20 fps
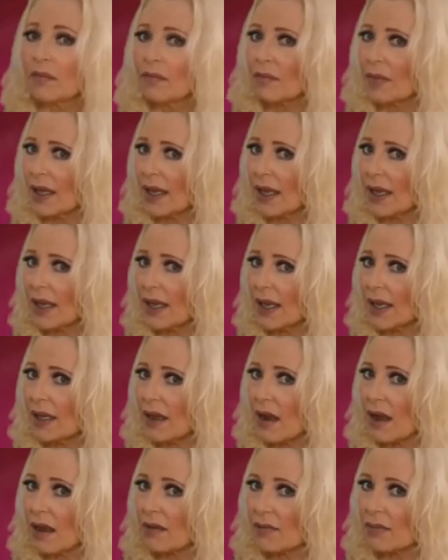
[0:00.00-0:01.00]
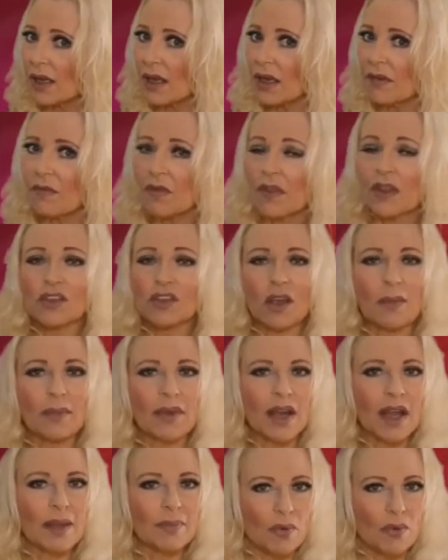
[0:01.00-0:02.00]
may not be for the
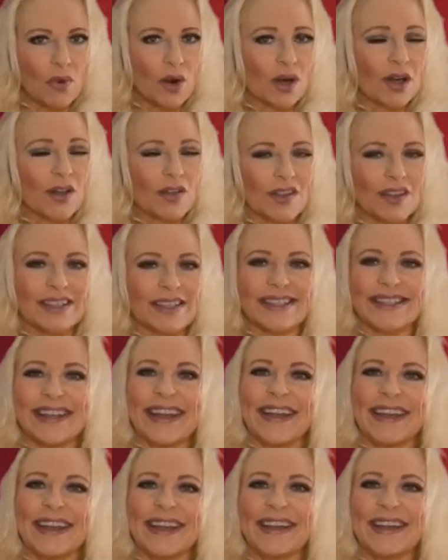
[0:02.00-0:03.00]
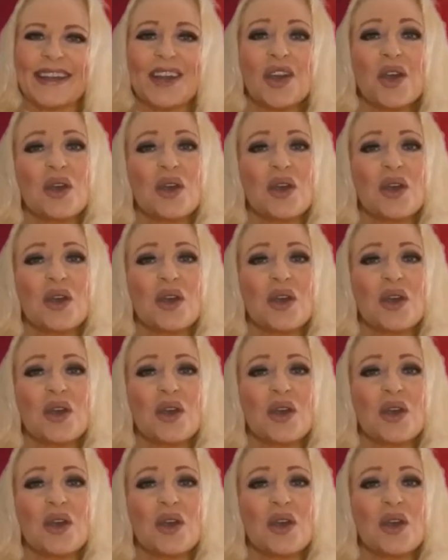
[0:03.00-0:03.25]
Gemini born on this day.